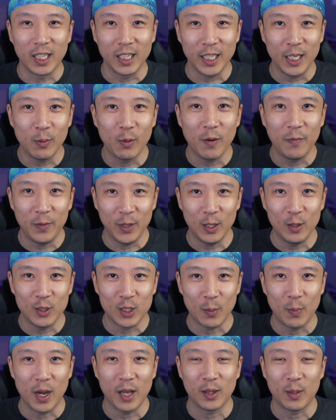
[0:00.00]
reviews
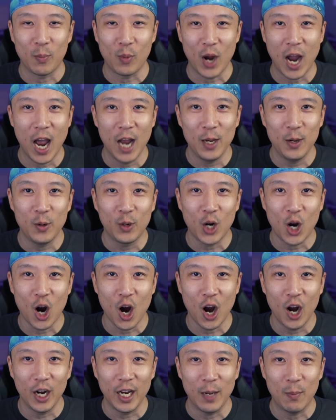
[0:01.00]
about the brand new
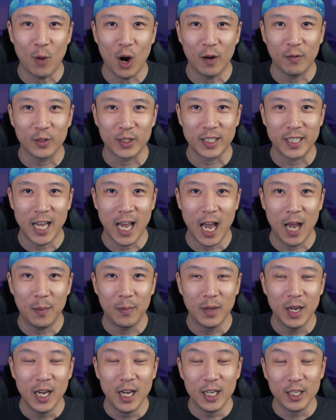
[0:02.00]
card in Marvel Snap.
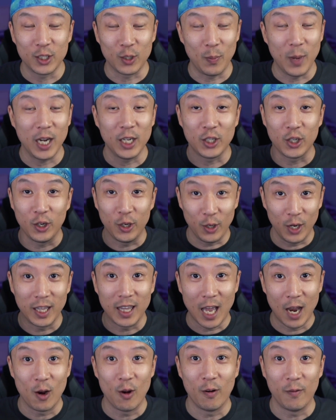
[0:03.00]
So make sure you hit that
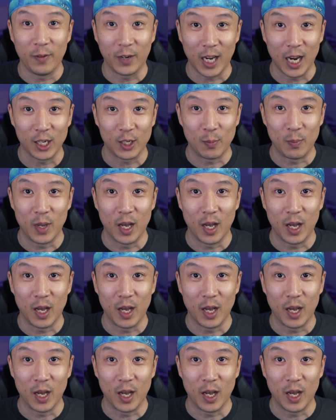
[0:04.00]
notification bell.